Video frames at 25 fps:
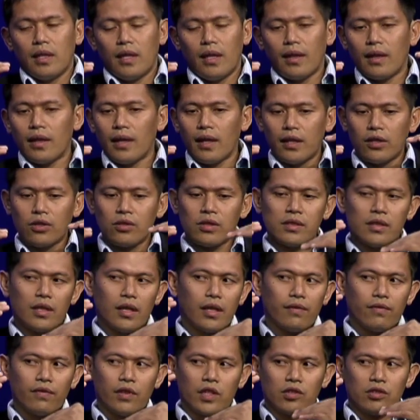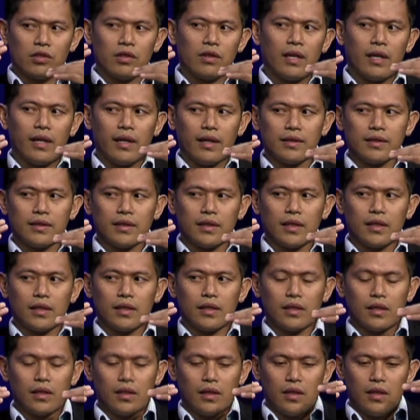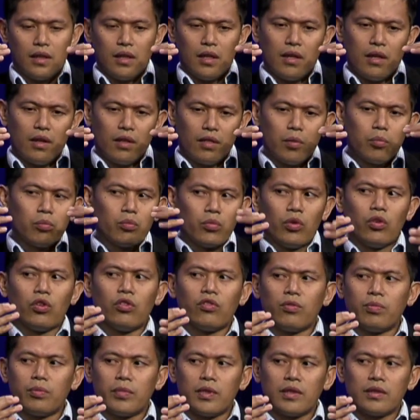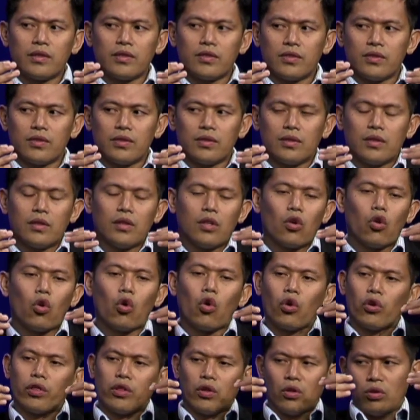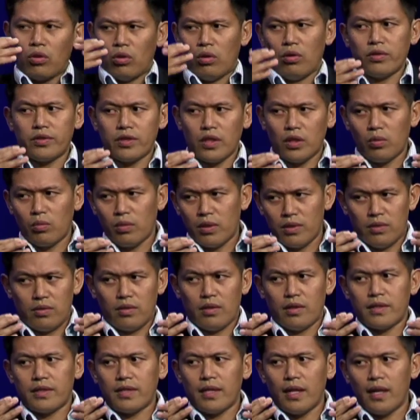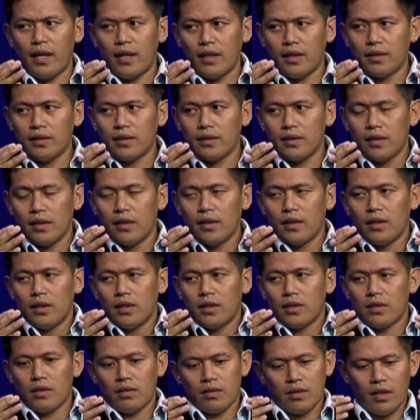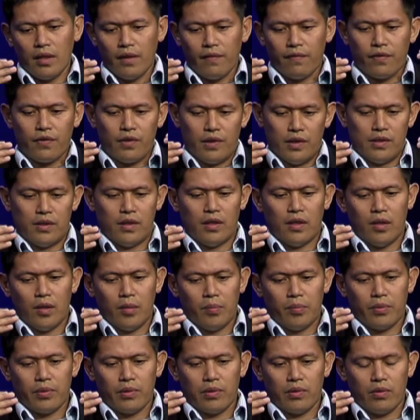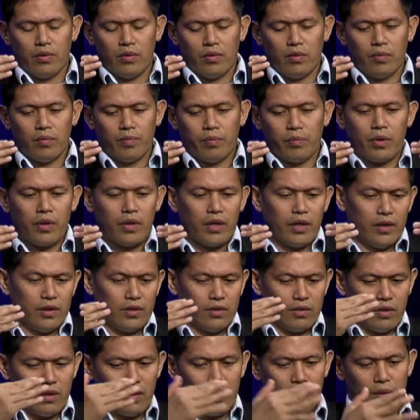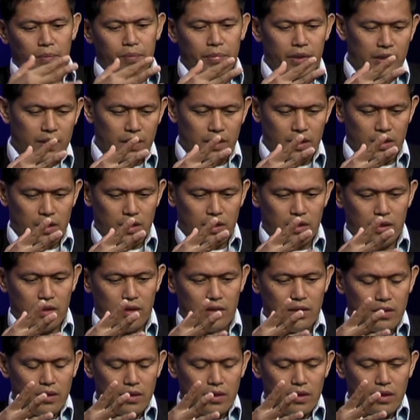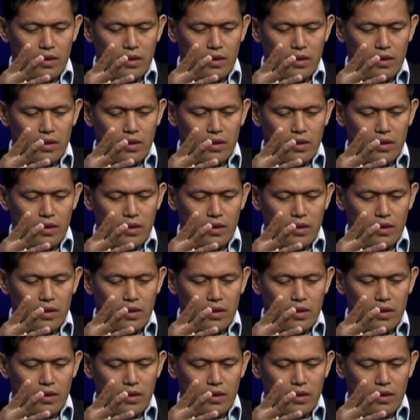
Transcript: And then you start visualizing the movements or the goals that you want to attain. So say, for example, prior to a competition,